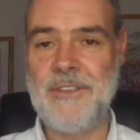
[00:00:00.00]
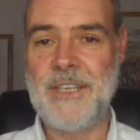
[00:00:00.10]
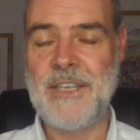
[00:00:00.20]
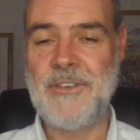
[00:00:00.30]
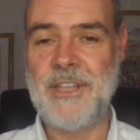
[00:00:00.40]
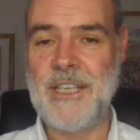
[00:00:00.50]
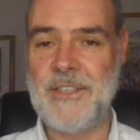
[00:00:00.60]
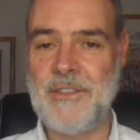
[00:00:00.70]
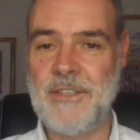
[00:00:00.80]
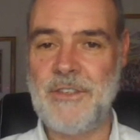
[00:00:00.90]
Kendra,
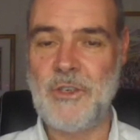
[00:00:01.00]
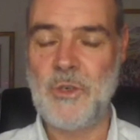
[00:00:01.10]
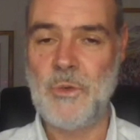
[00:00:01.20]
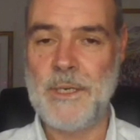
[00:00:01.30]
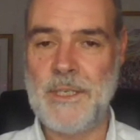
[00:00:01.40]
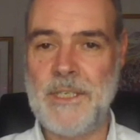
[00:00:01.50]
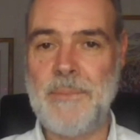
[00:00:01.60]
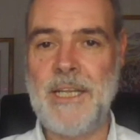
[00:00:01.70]
there's there's a 20